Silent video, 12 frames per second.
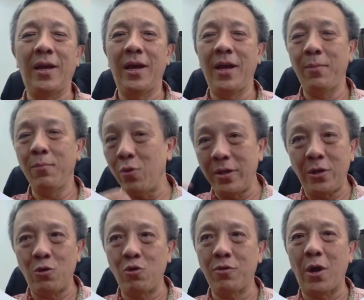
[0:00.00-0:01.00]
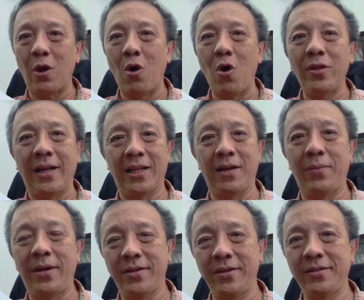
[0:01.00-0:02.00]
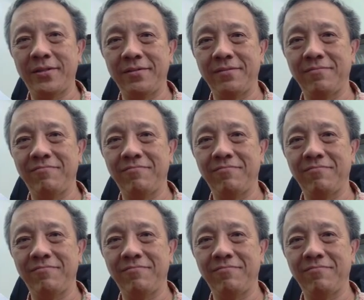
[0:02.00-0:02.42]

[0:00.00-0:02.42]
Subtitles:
And Boolean is used by all databases.